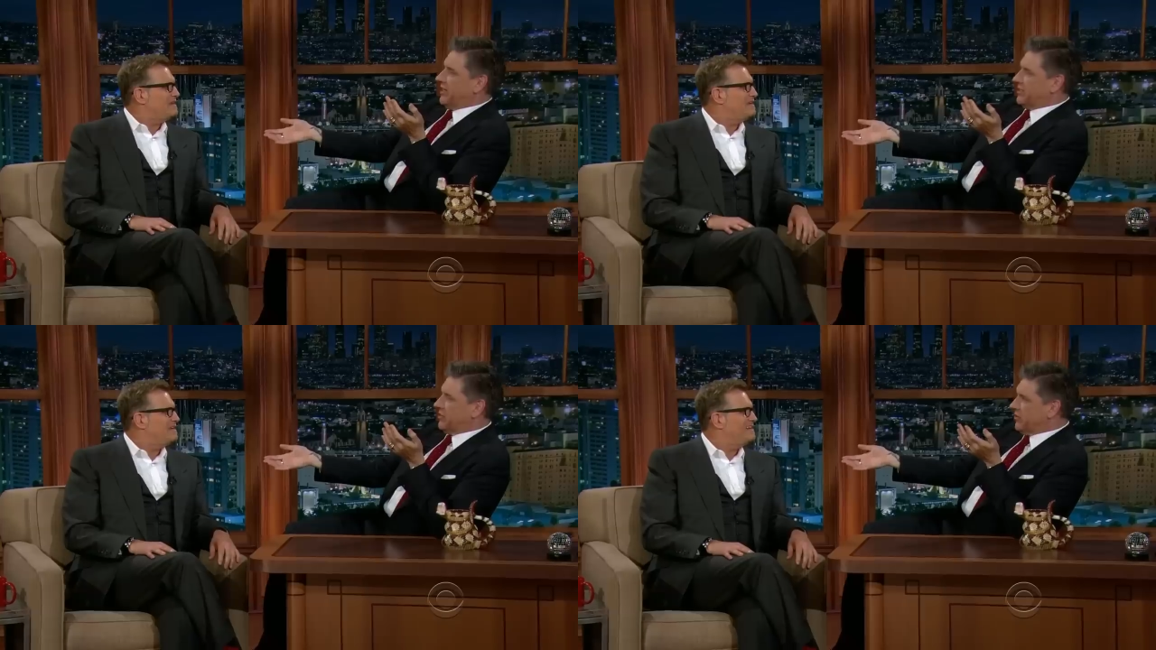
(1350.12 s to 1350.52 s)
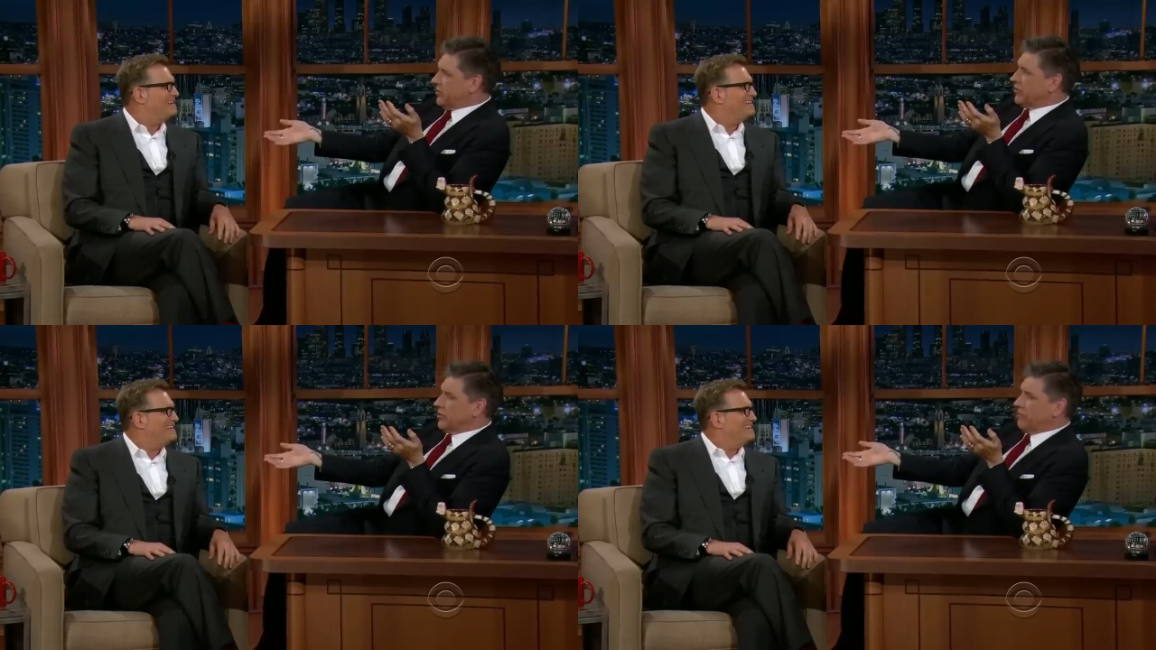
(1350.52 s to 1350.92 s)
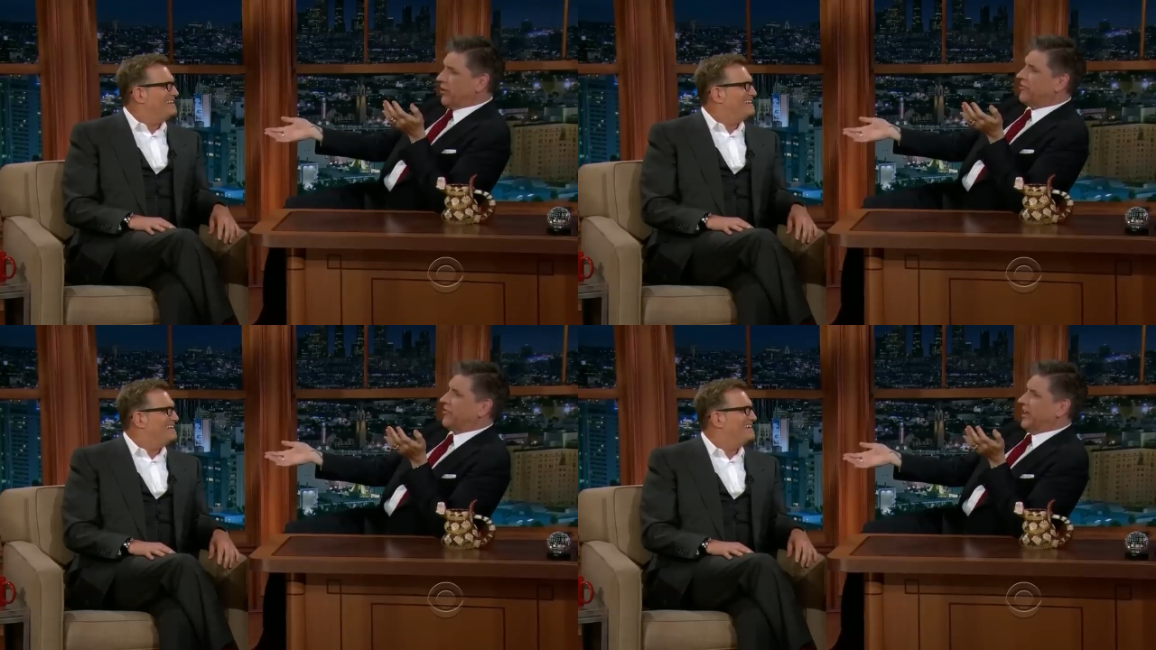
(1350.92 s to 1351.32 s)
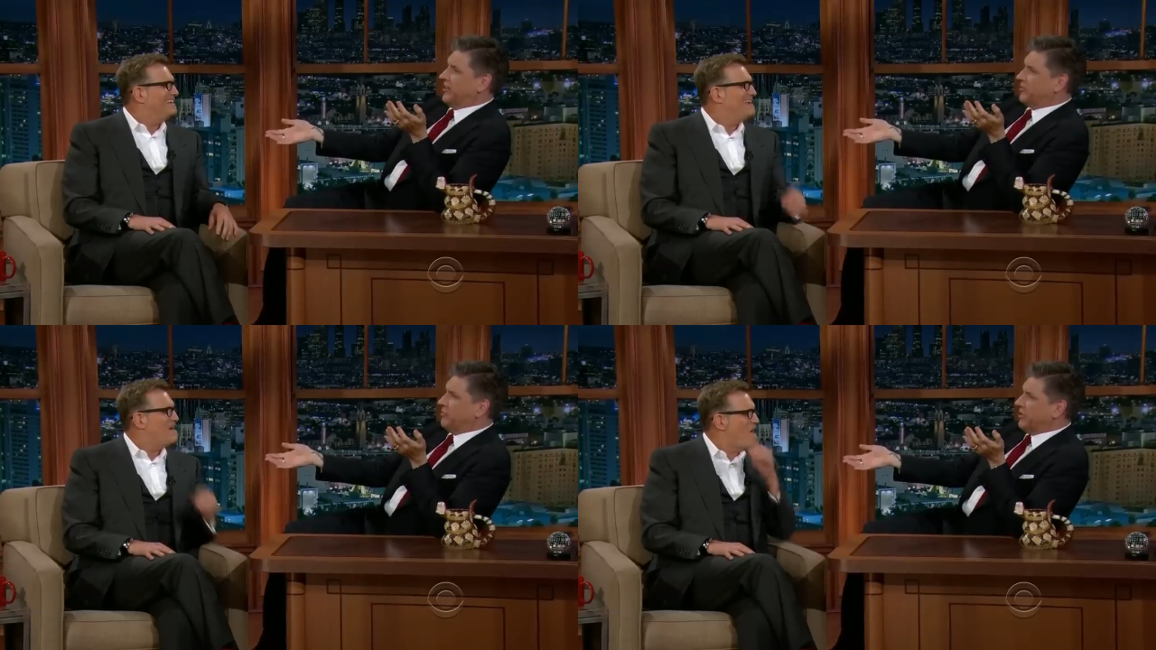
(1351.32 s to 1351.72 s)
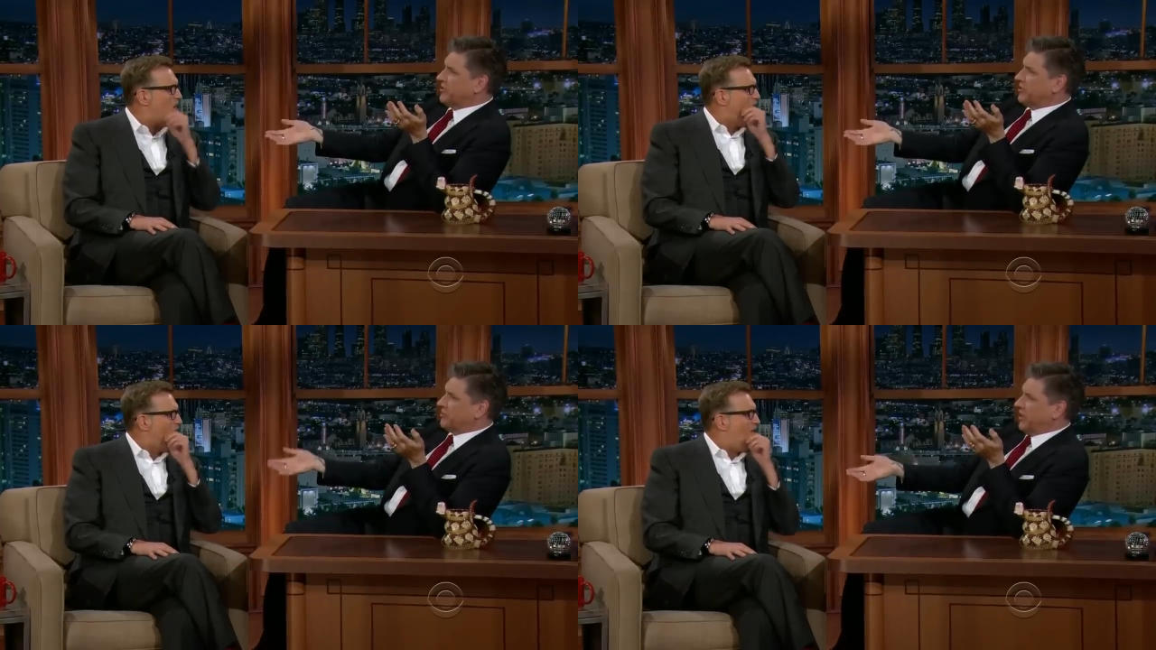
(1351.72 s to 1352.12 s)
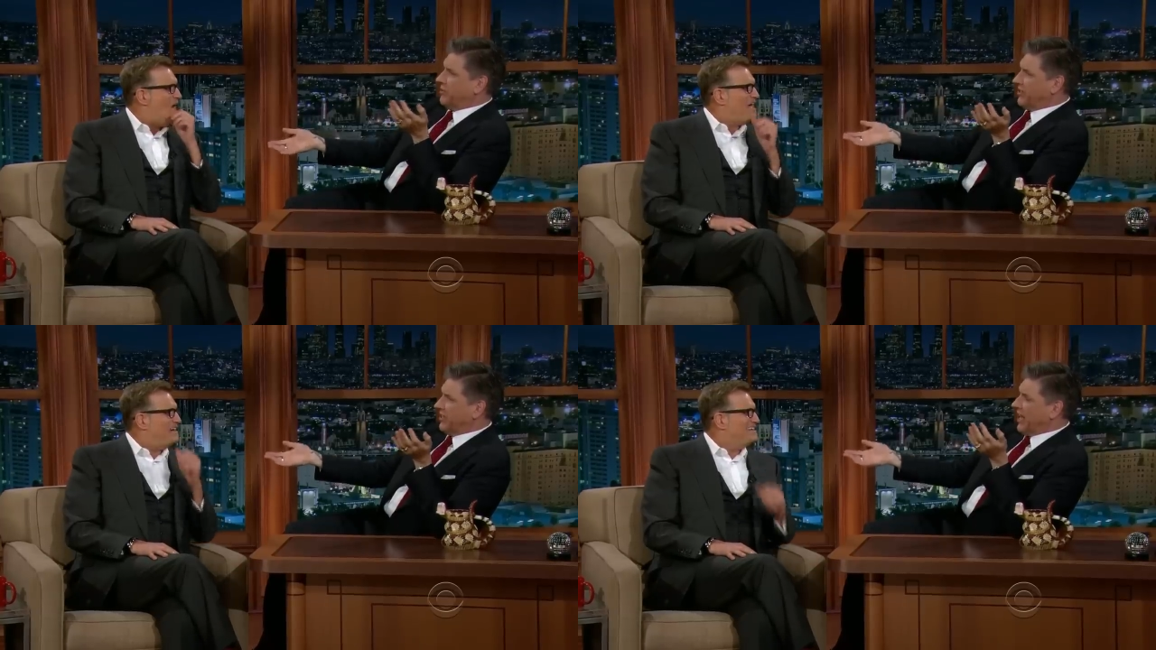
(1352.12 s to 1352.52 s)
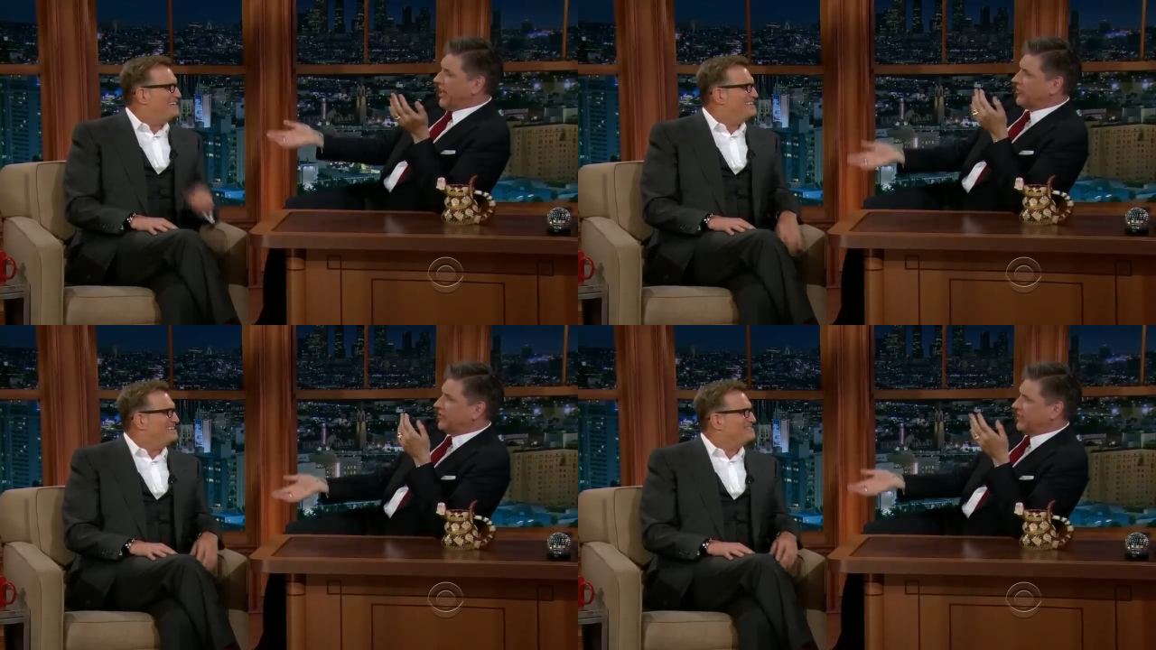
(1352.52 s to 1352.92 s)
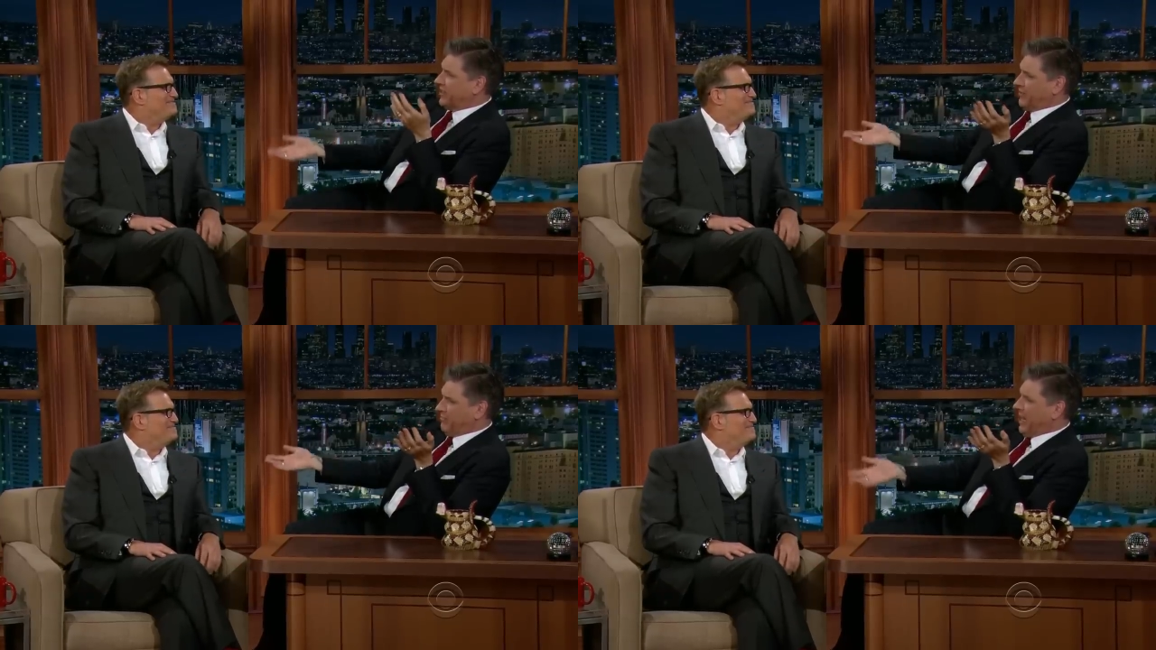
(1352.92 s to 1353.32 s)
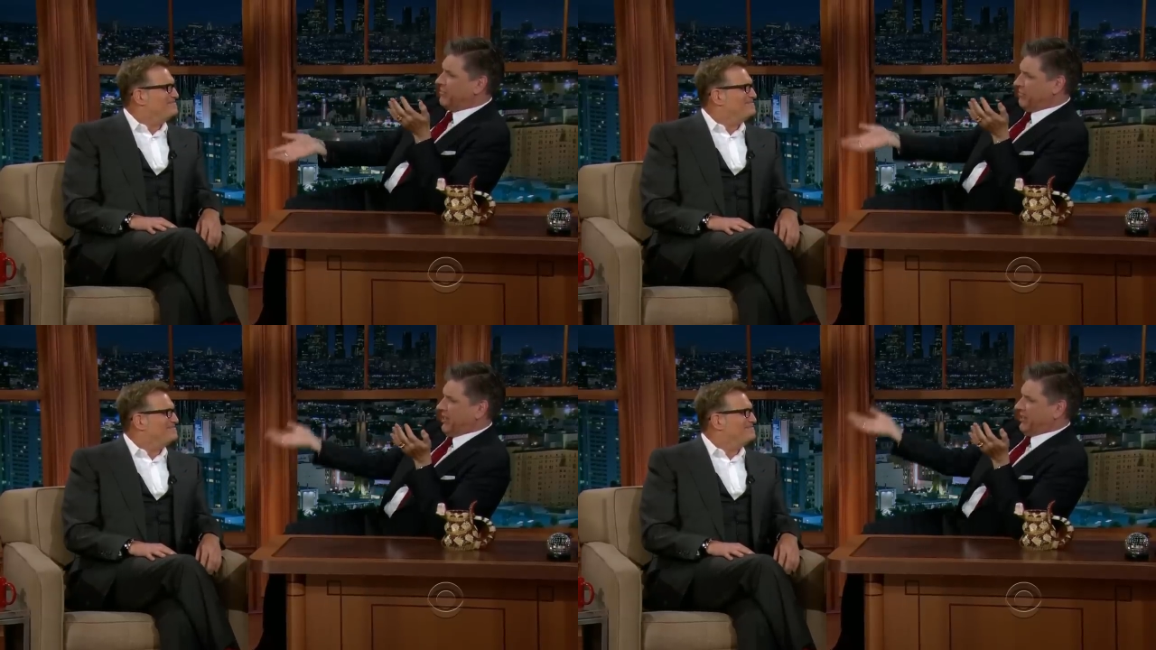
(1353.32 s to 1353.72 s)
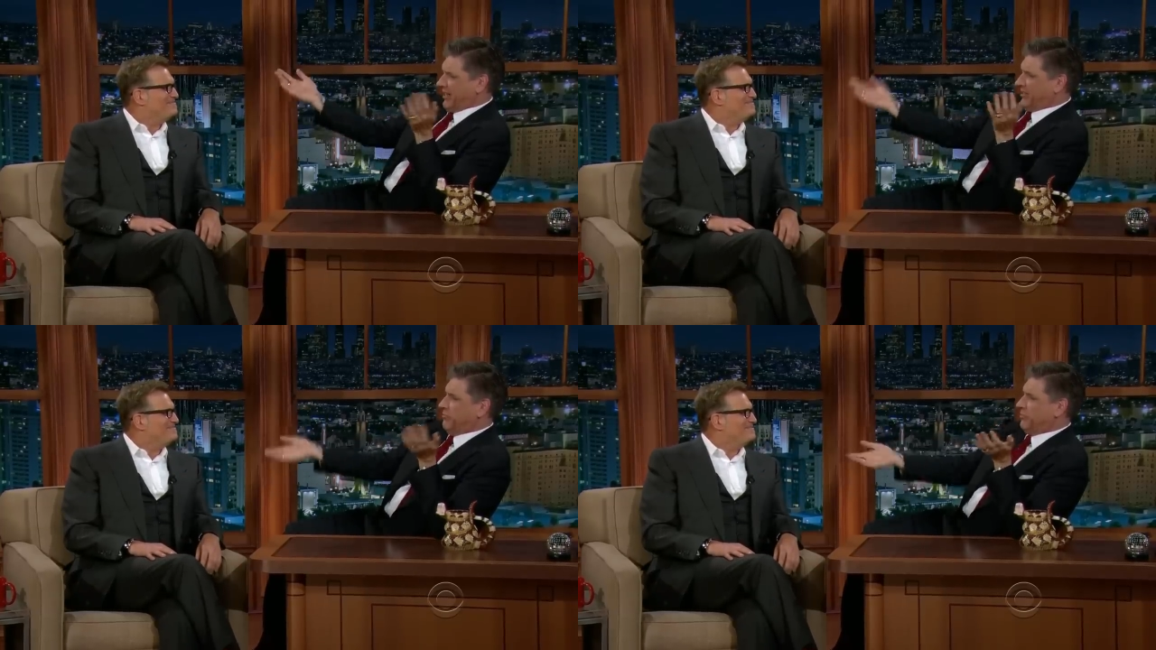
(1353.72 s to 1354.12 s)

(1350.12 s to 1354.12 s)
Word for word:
Speaker 1: next door. You're the buff, handsome businessman with the glasses, like Mad Men, like The